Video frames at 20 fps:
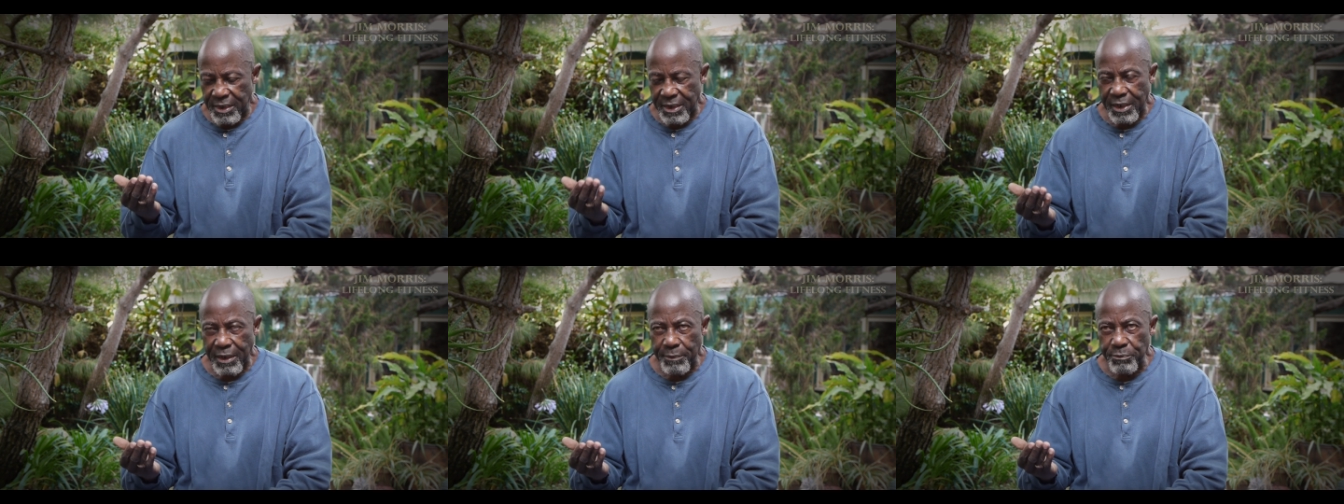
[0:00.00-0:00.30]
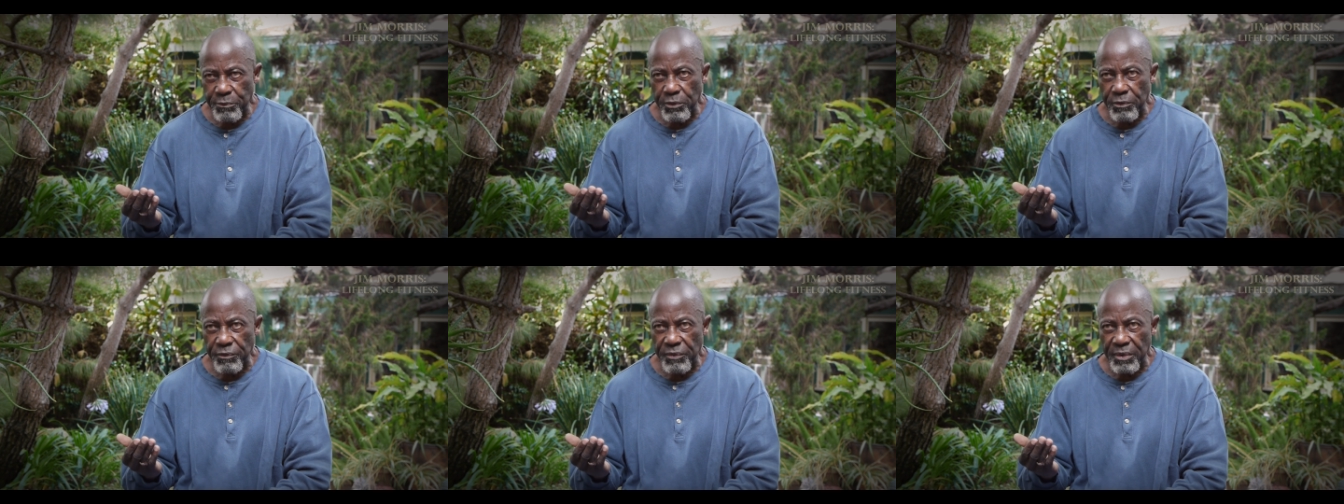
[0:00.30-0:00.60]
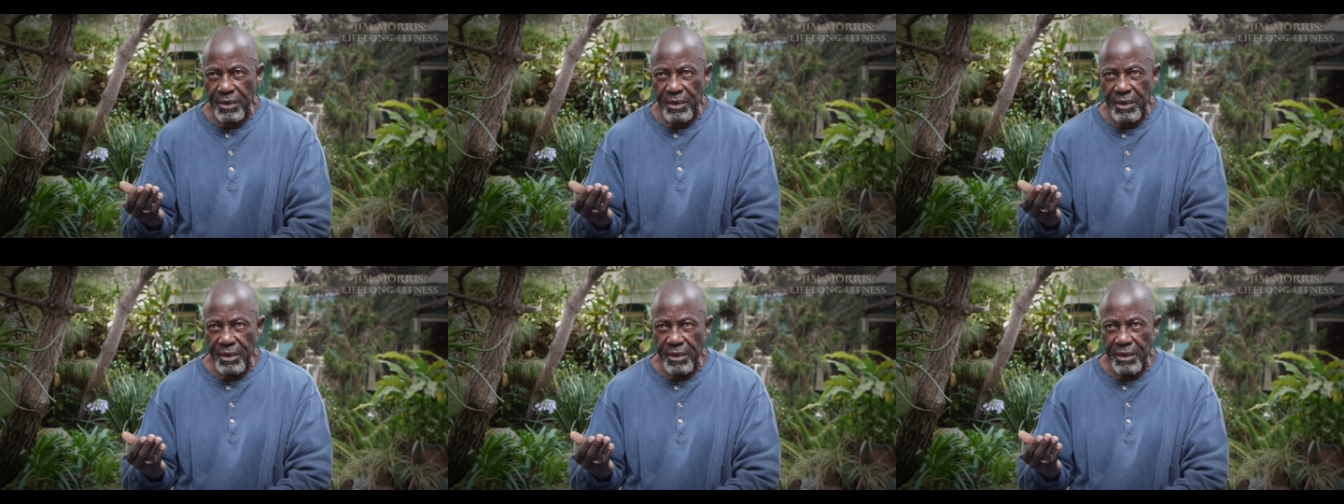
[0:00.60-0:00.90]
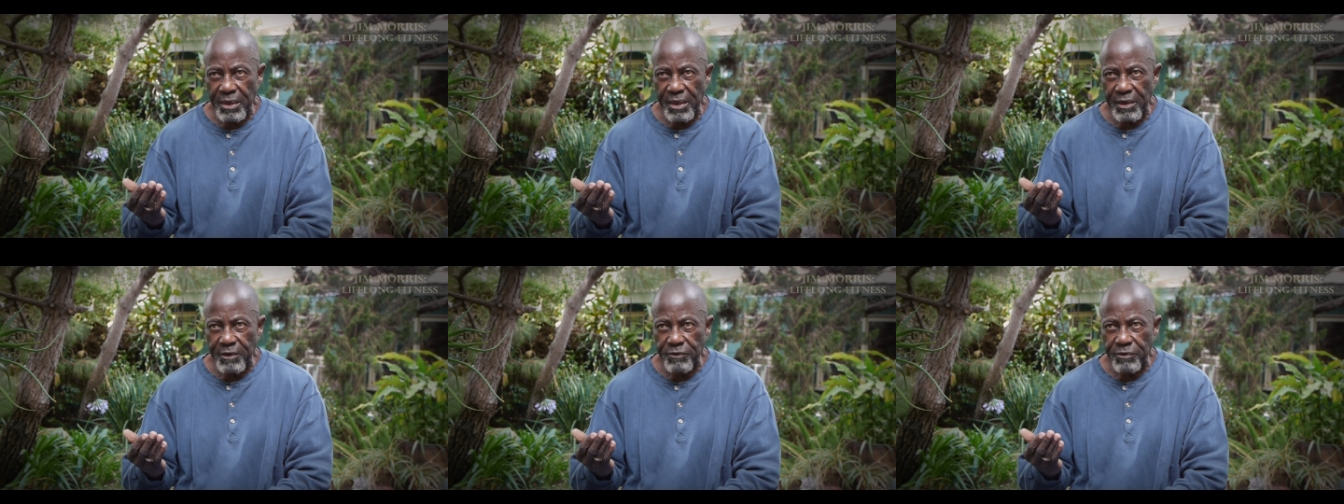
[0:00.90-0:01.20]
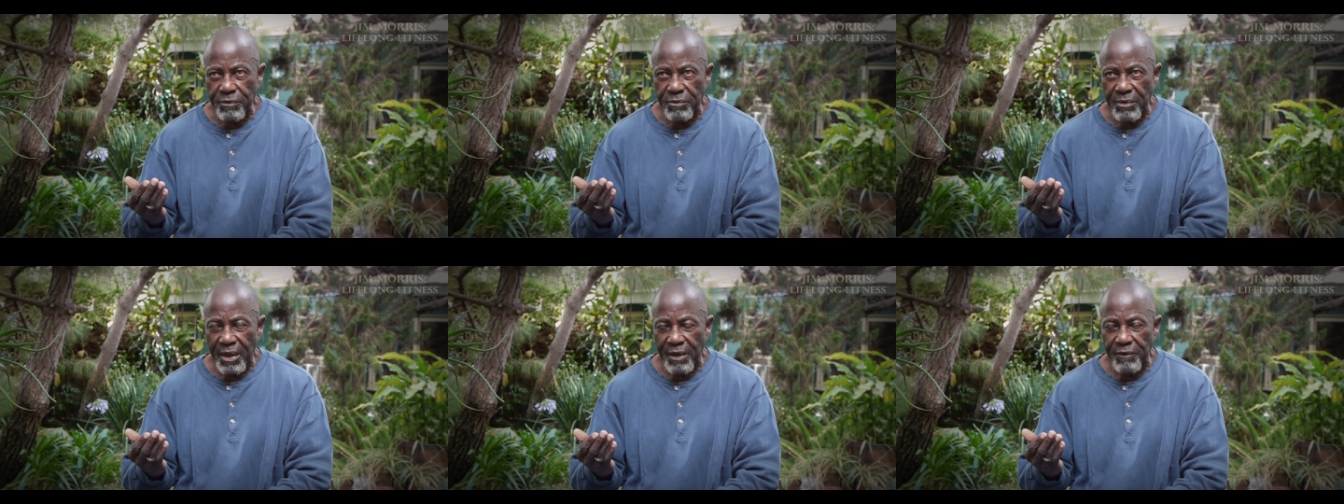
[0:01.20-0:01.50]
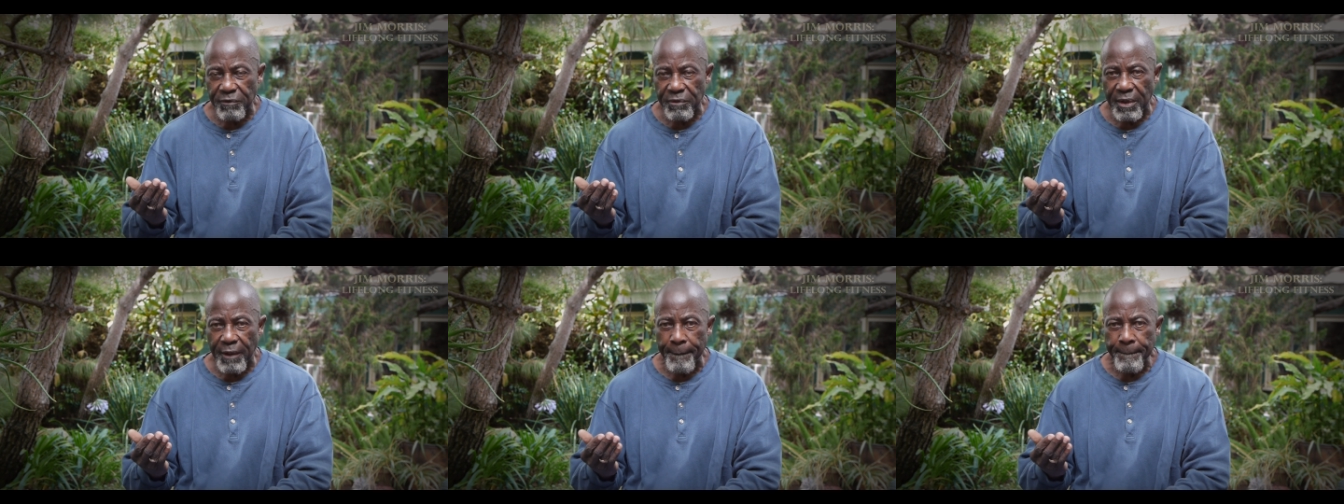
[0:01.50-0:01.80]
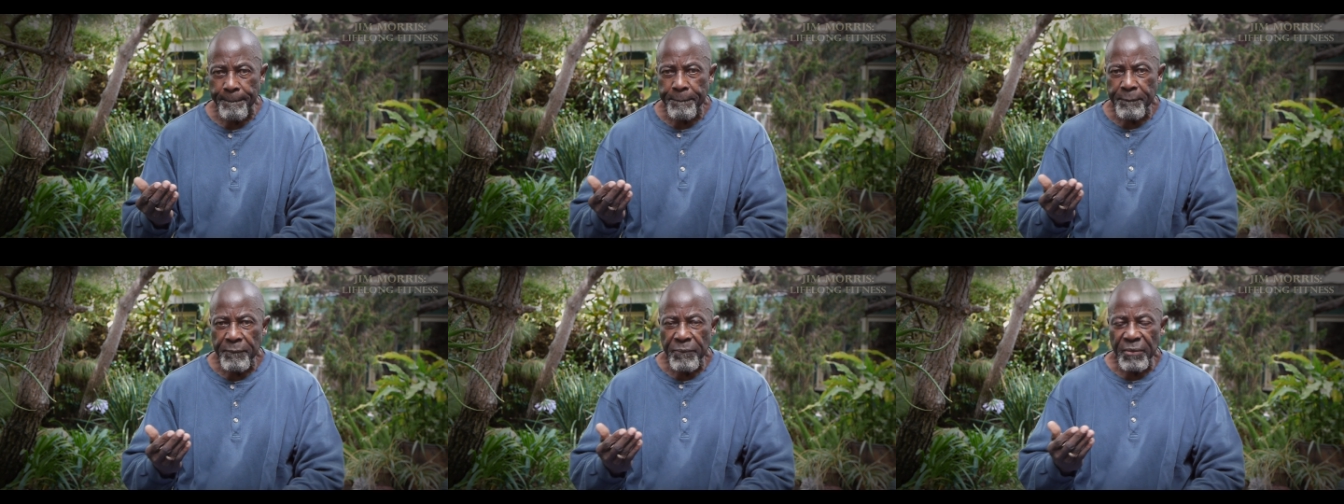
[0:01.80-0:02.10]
that I'm moving against gravity.